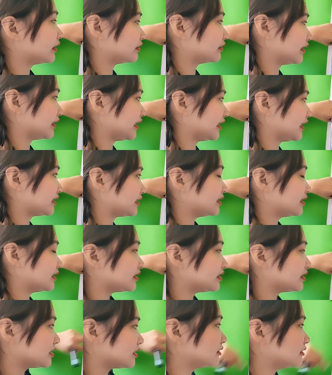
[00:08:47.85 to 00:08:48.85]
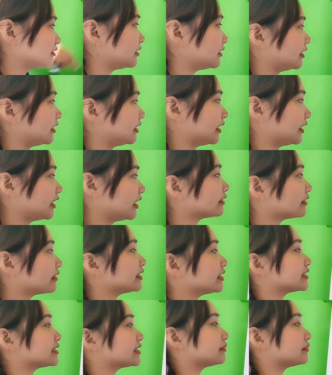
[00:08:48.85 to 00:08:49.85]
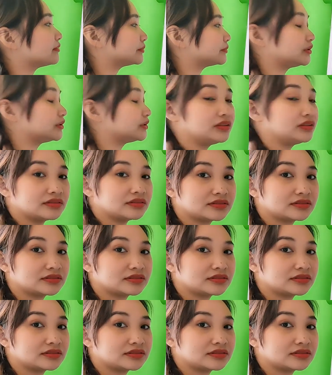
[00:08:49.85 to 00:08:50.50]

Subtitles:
all right, so another example,